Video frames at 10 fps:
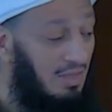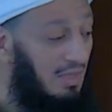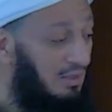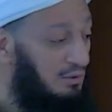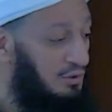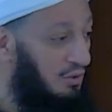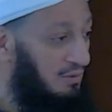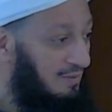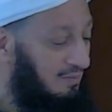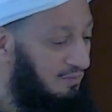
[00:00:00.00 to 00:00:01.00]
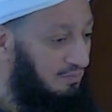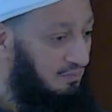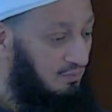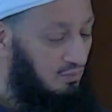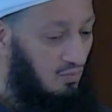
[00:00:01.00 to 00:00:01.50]
So,
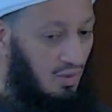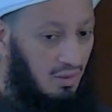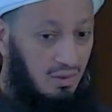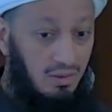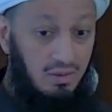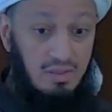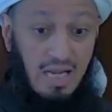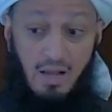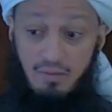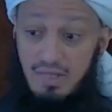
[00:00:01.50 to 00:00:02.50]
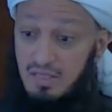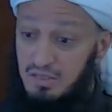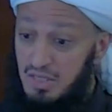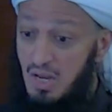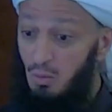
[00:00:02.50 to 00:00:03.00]
now the
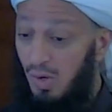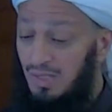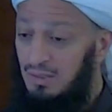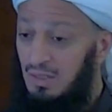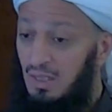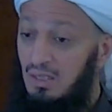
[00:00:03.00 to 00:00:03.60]
decision was,